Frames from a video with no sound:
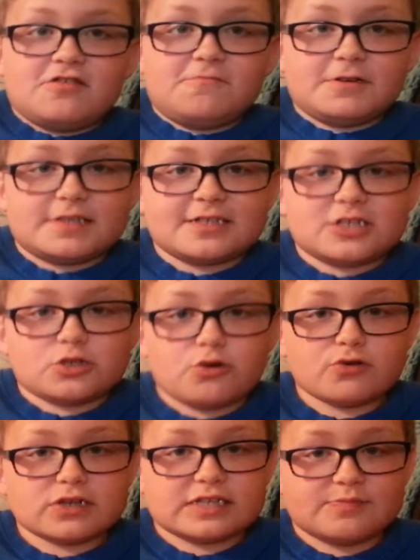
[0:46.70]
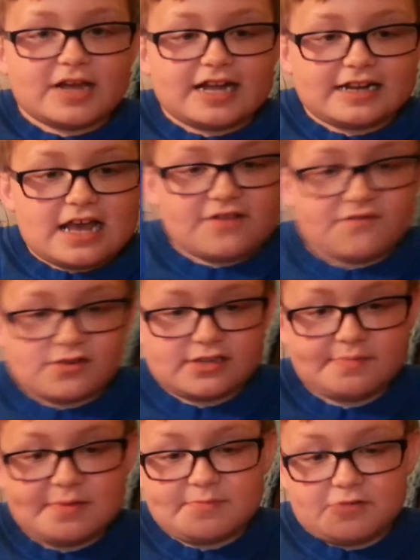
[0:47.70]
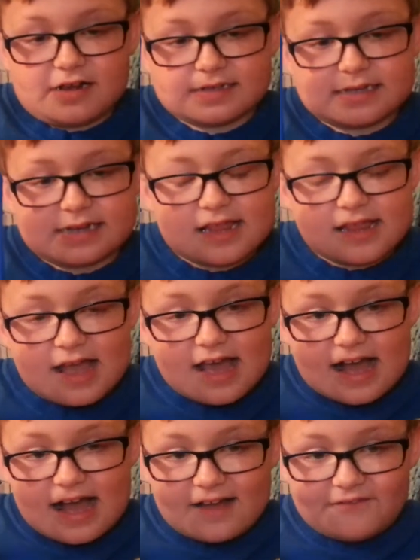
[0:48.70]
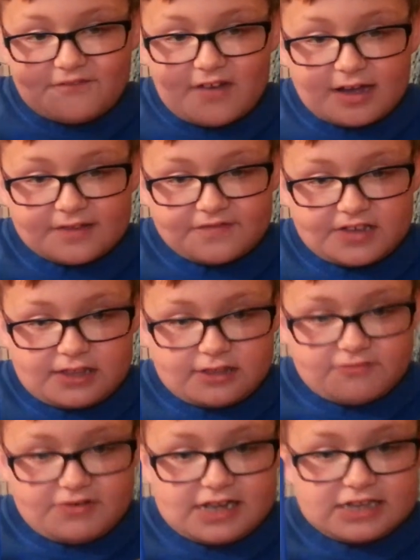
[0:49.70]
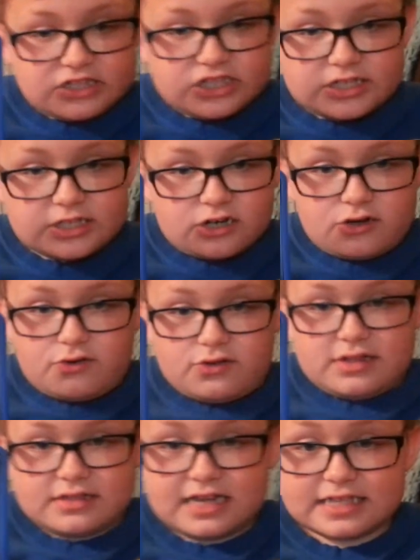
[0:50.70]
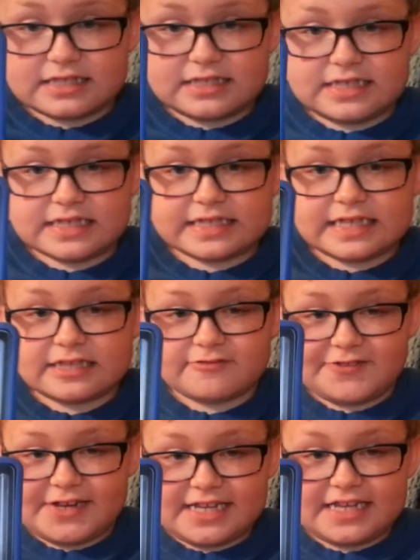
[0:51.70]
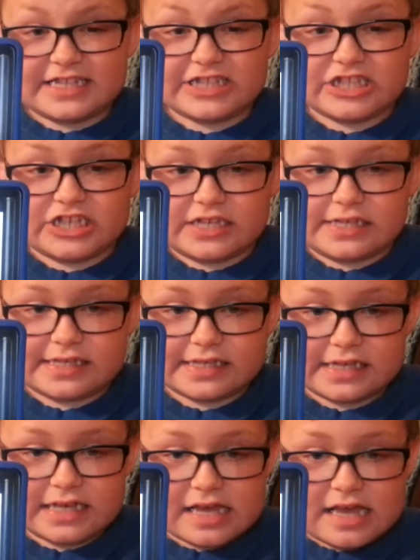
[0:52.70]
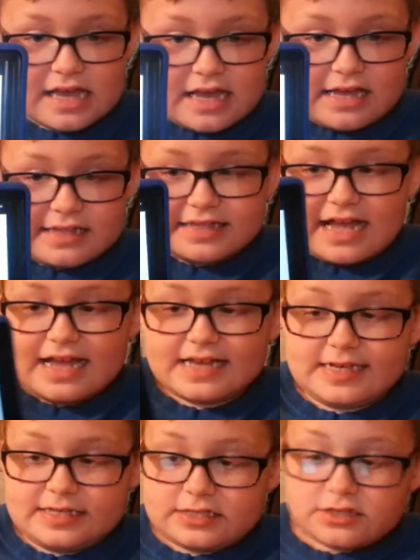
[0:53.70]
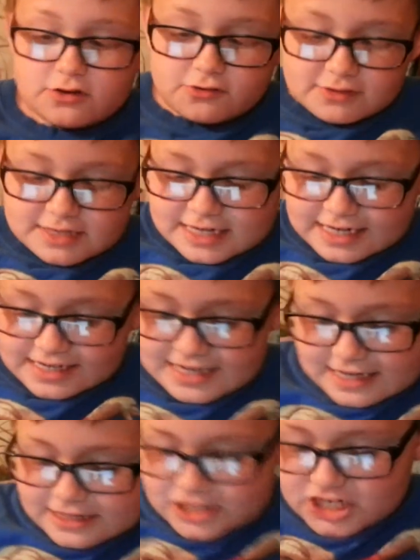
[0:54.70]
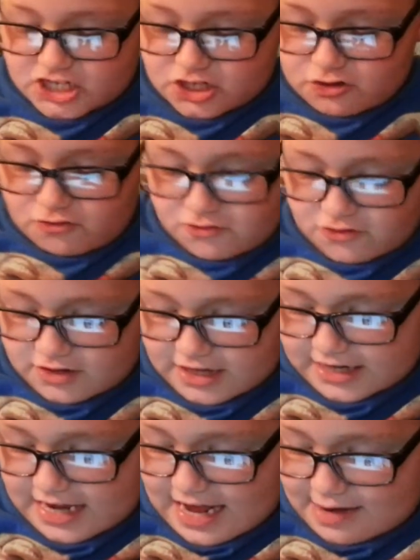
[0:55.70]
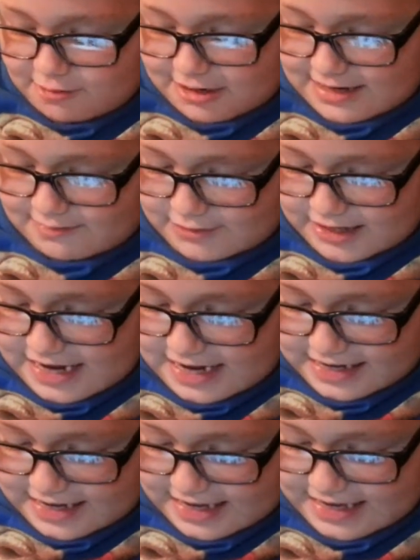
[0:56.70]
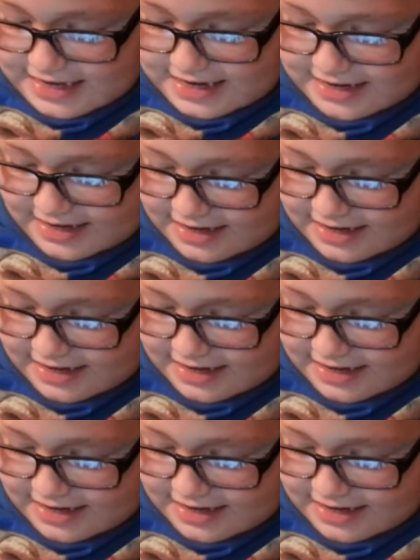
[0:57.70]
was the shortest man ever to be president at 5 feet 3 inches tall. That's 63 inches. That is 13 inches shorter than Abraham Lincoln.